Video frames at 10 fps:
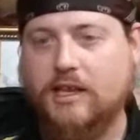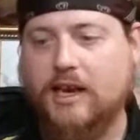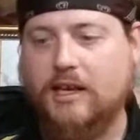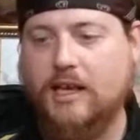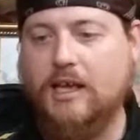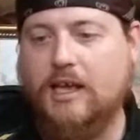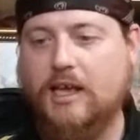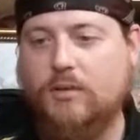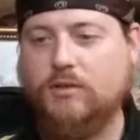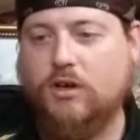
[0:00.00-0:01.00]
Knight,
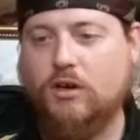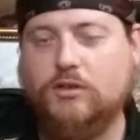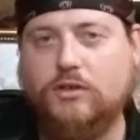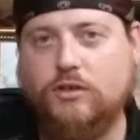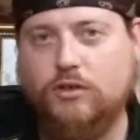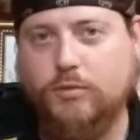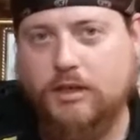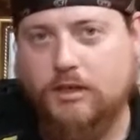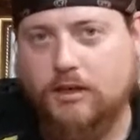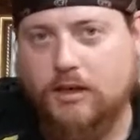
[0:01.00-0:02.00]
he was cursed to
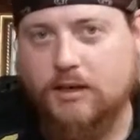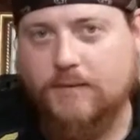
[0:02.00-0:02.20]
be